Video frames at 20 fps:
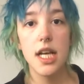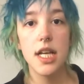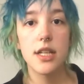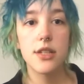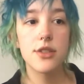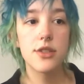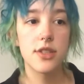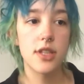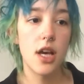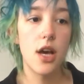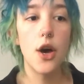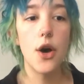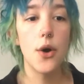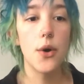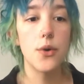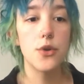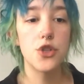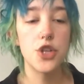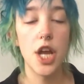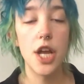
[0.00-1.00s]

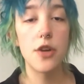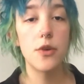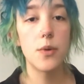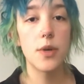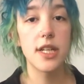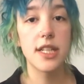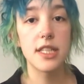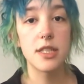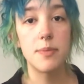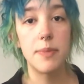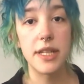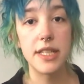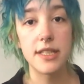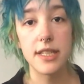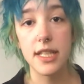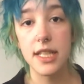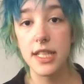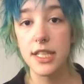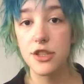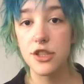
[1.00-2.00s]
So shadow work is
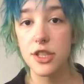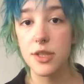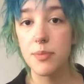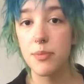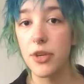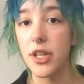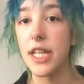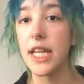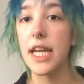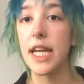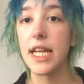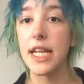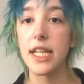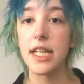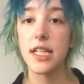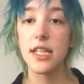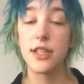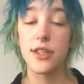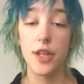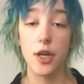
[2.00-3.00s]
basically just
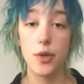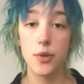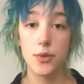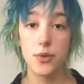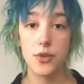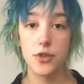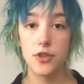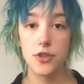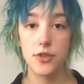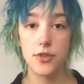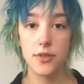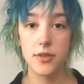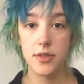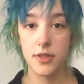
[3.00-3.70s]
bringing those